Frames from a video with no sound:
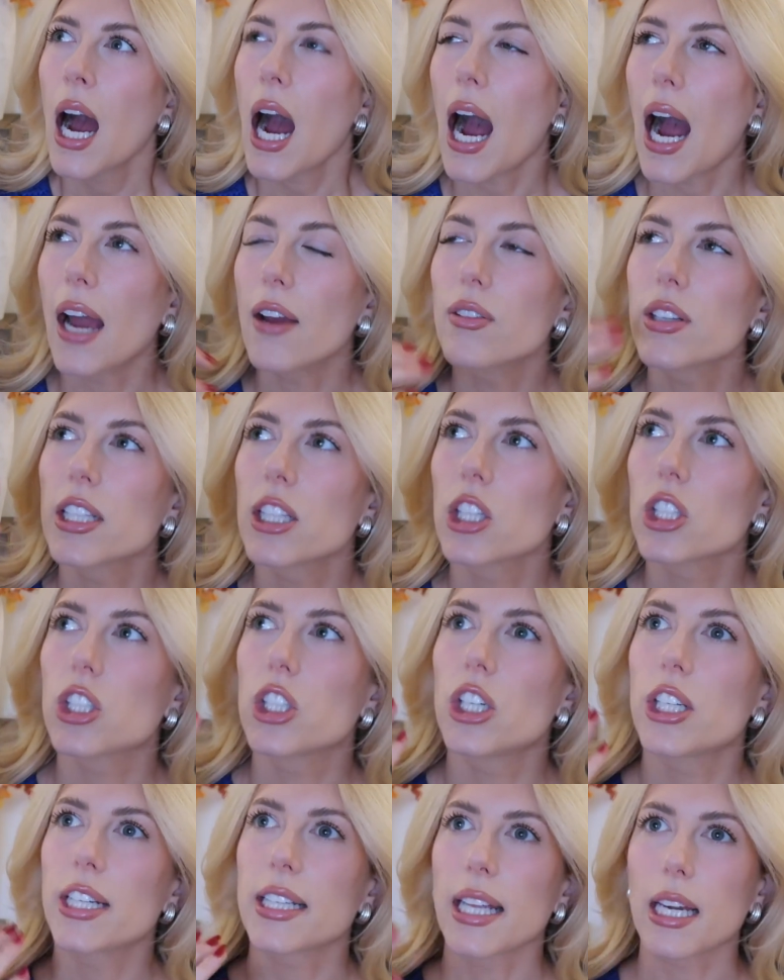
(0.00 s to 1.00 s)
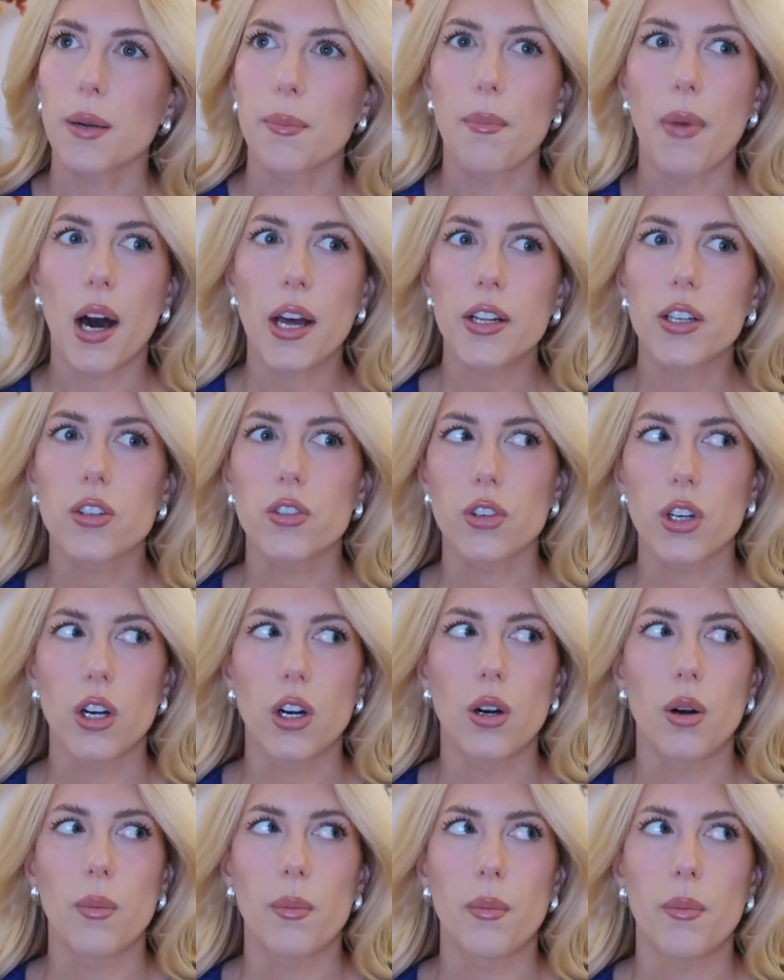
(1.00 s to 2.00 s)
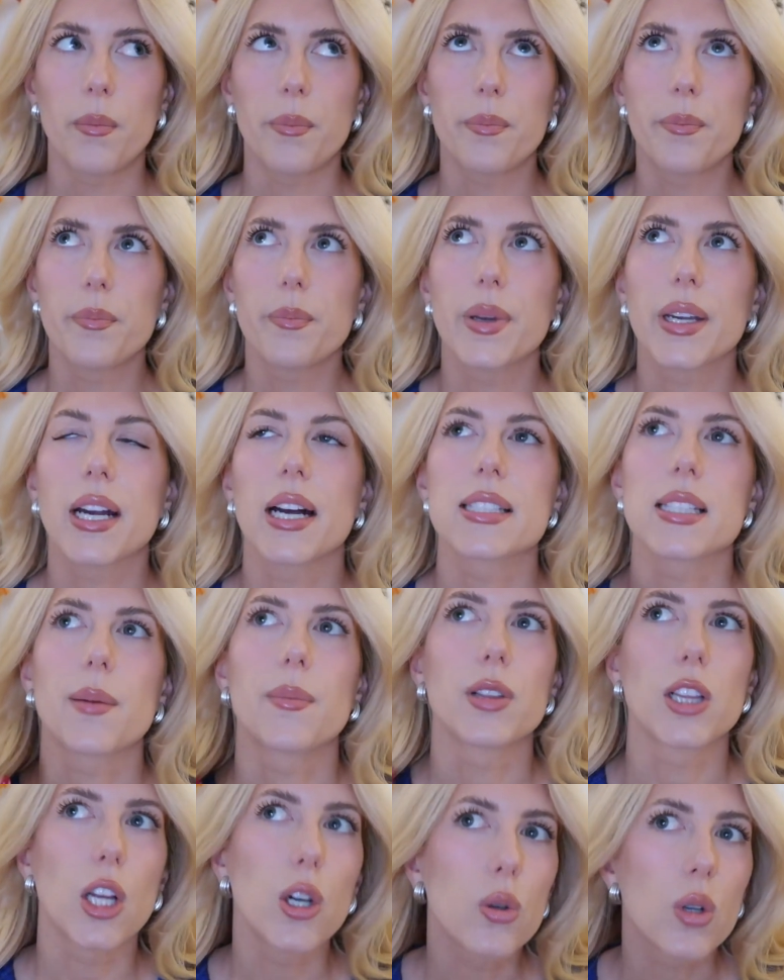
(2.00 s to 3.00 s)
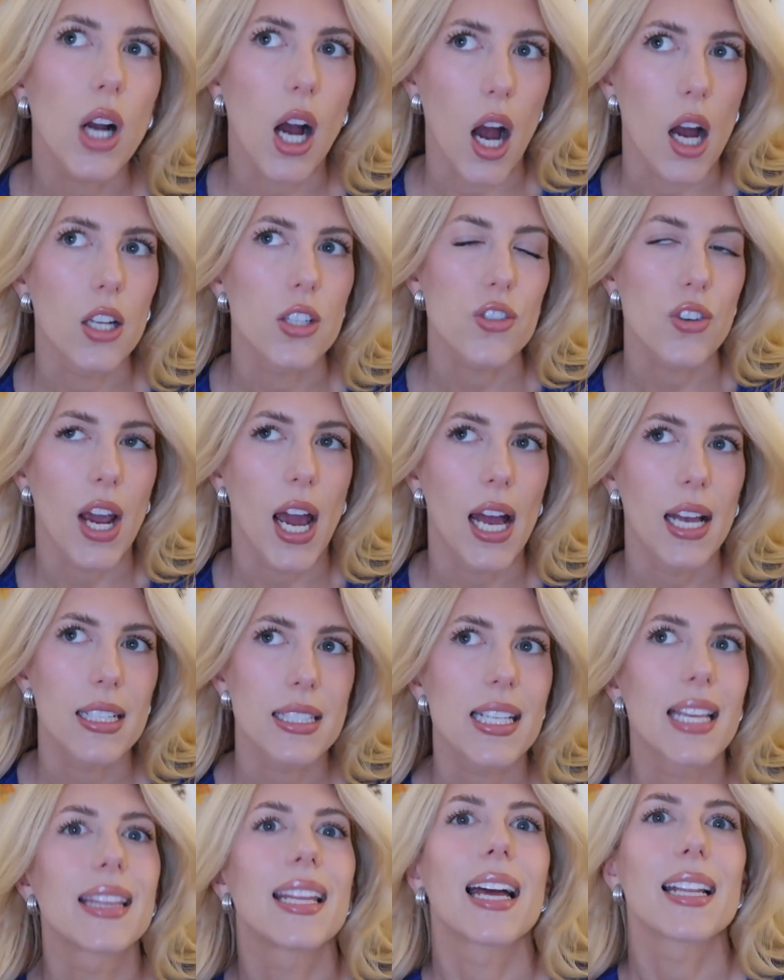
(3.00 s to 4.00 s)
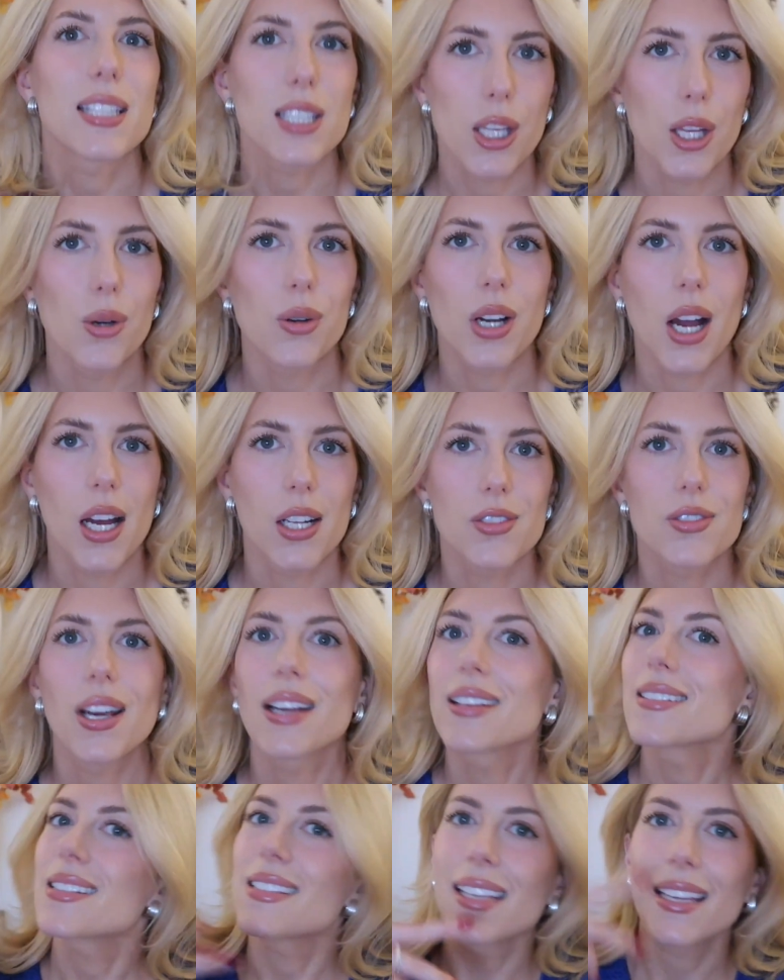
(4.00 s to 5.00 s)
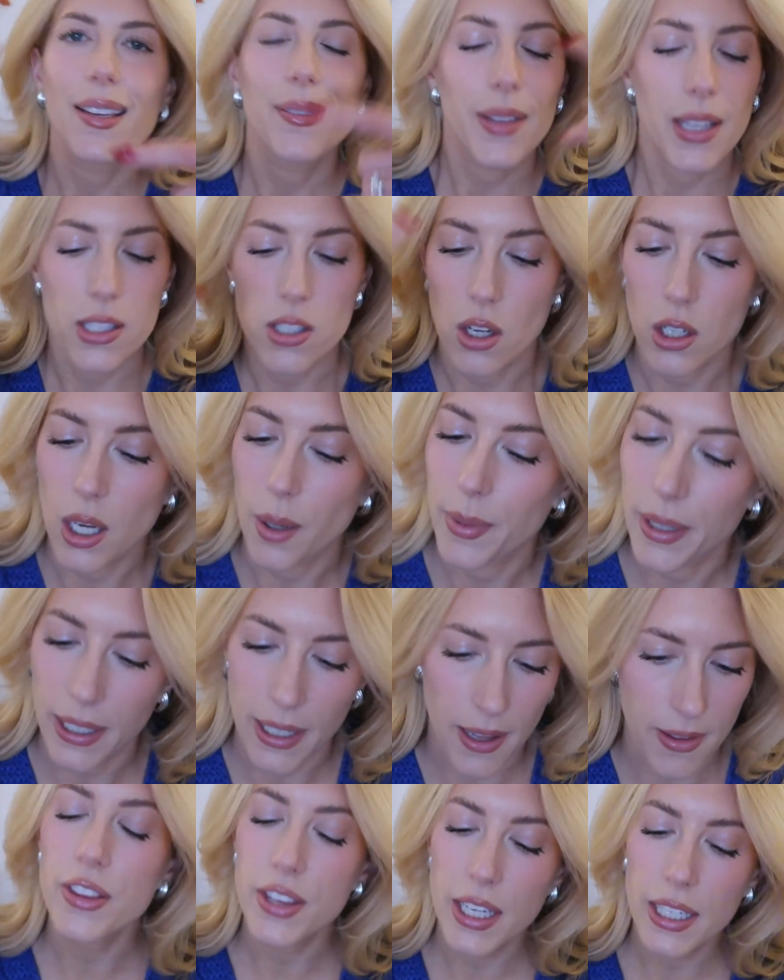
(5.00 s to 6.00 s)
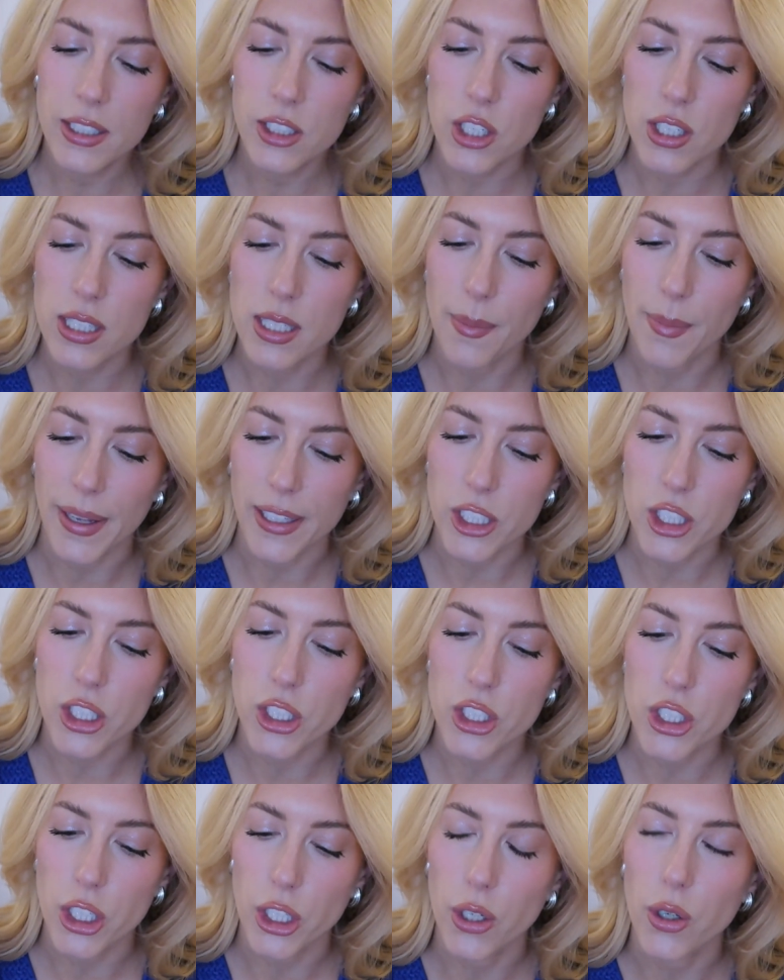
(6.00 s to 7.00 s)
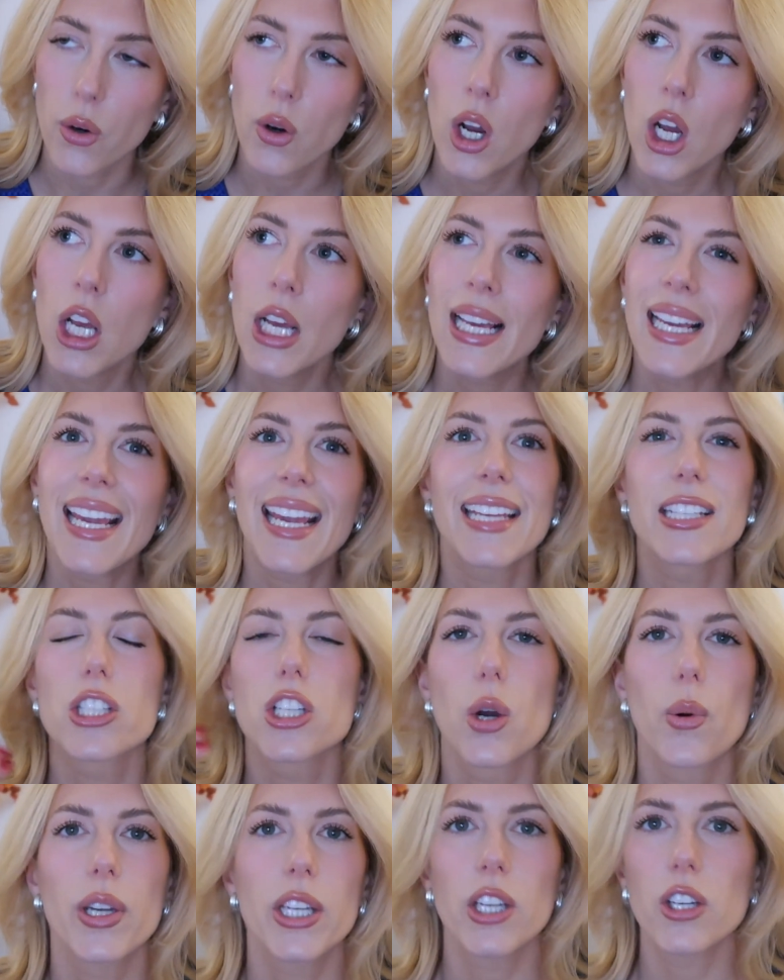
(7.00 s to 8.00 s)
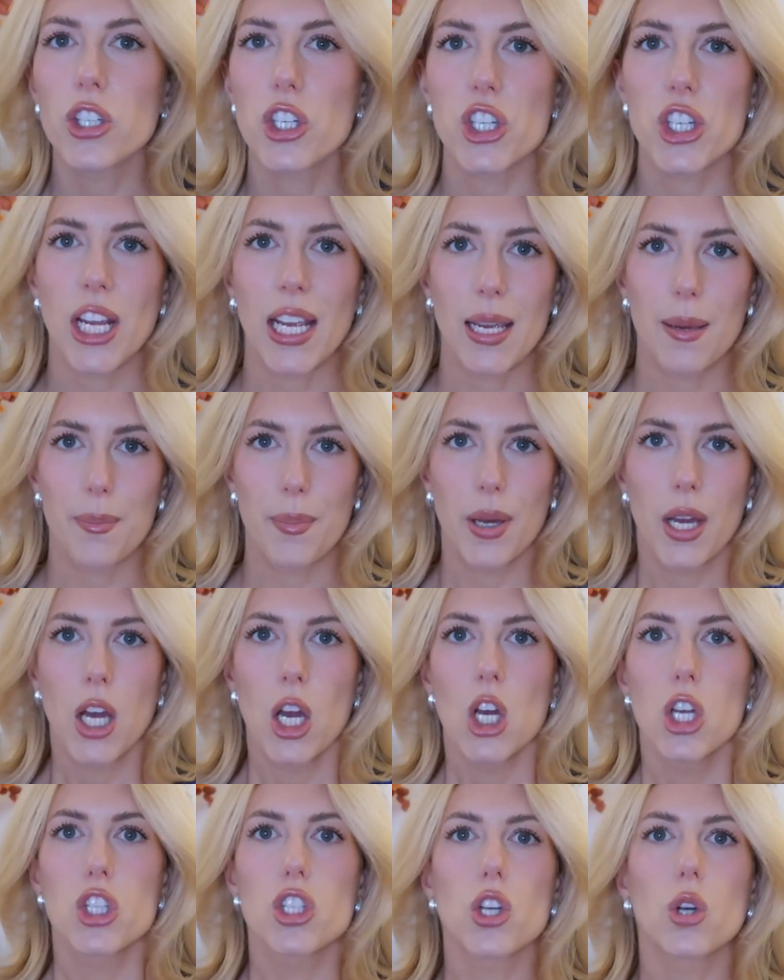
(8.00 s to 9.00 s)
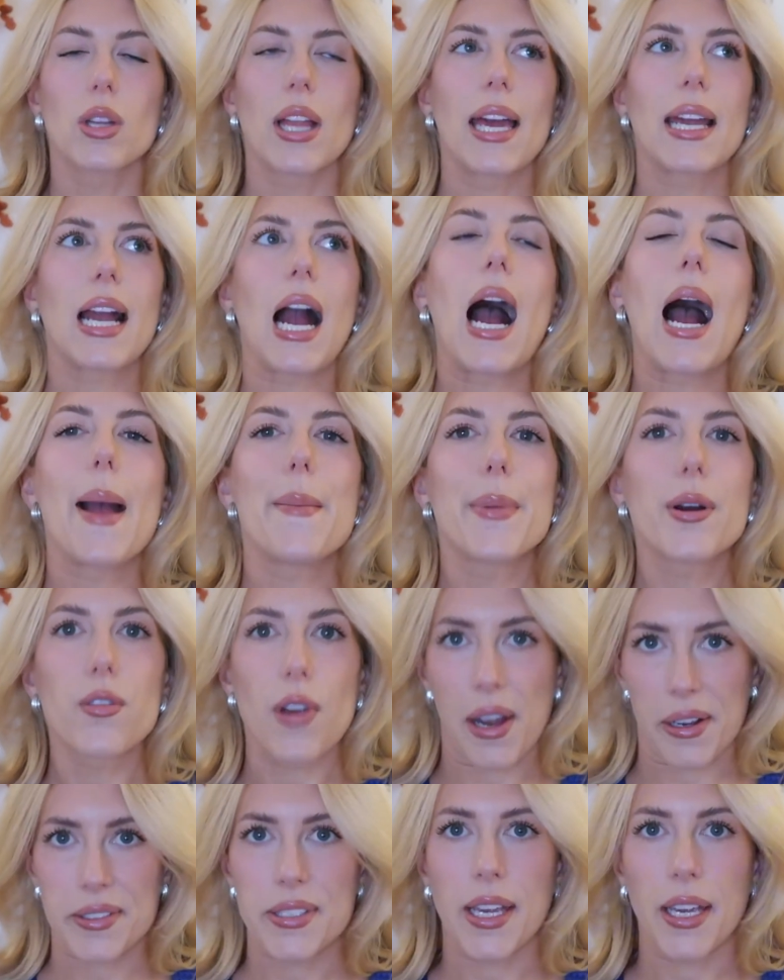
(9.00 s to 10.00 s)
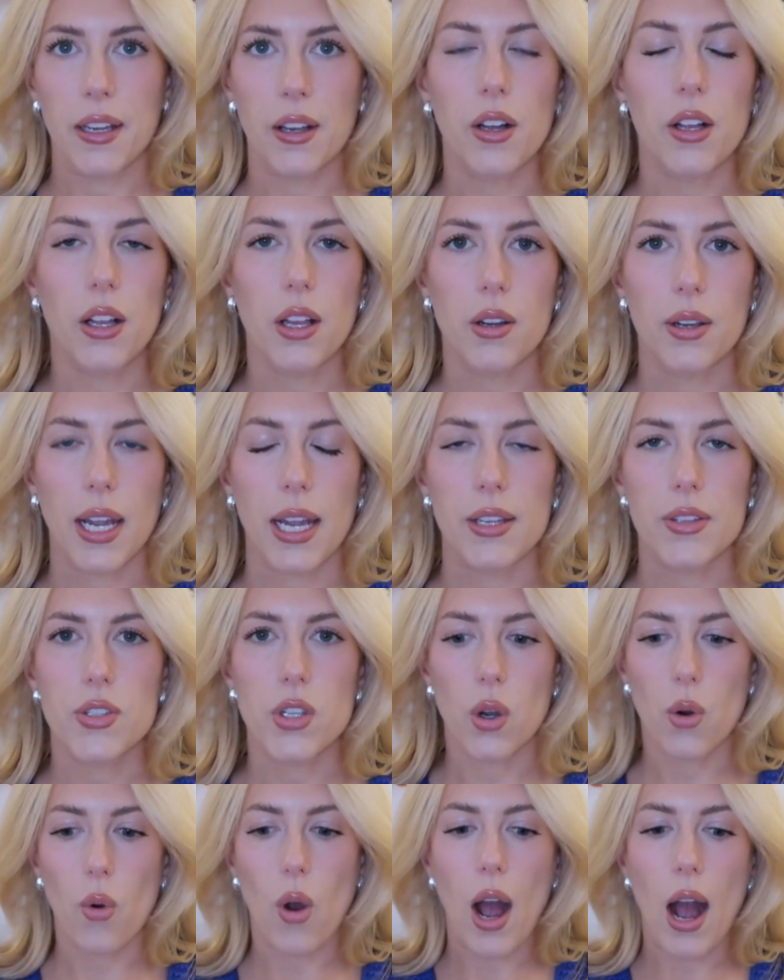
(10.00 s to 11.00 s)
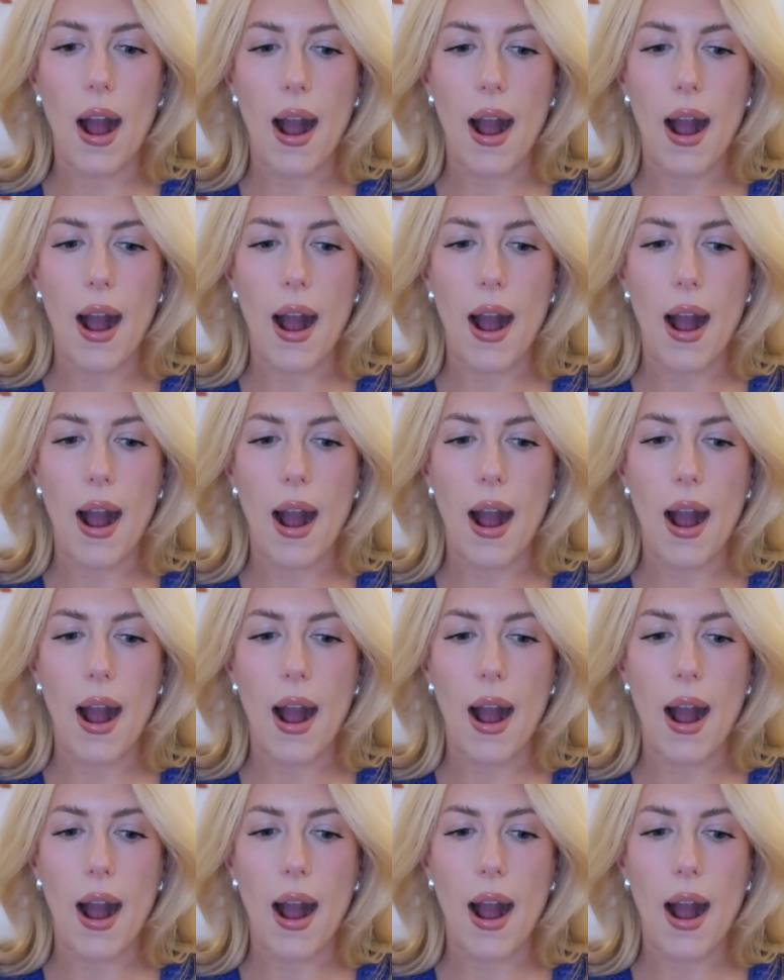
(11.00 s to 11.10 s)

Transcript: I really look good in like monochrome because I'm low contrast, and that's low contrast. See, it's all coming together. The thing just to mention too is knowing your shape. So like I'm a rectangle, okay? So